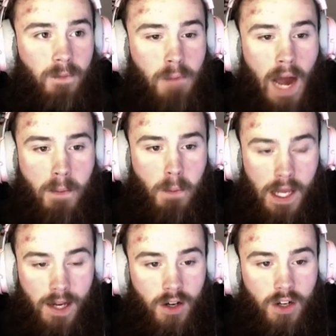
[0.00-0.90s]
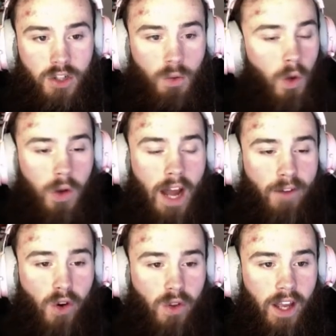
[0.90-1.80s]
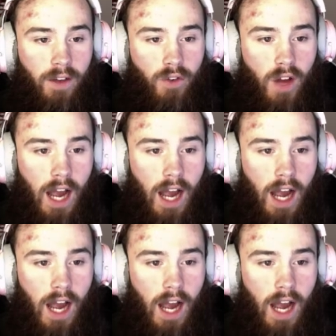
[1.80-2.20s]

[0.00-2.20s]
my peers will never live.